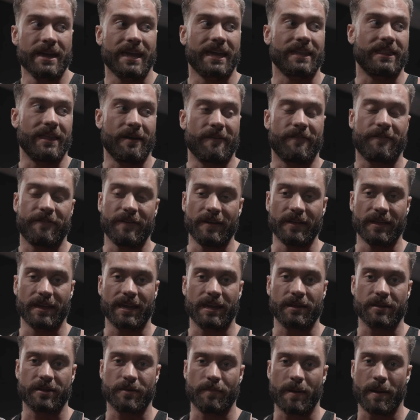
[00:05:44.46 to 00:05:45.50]
get that feeling
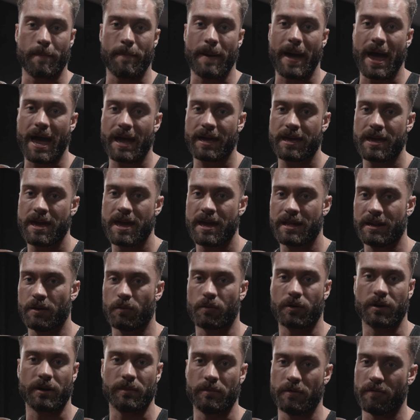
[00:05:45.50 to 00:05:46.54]
into my back, and then
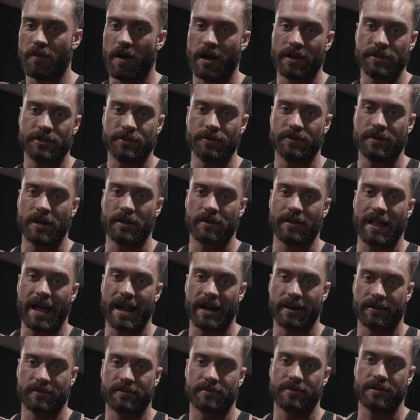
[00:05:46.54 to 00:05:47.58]
we're gonna move on to another lat
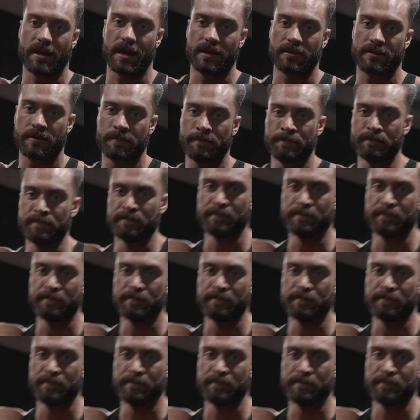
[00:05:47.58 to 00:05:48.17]
exercise.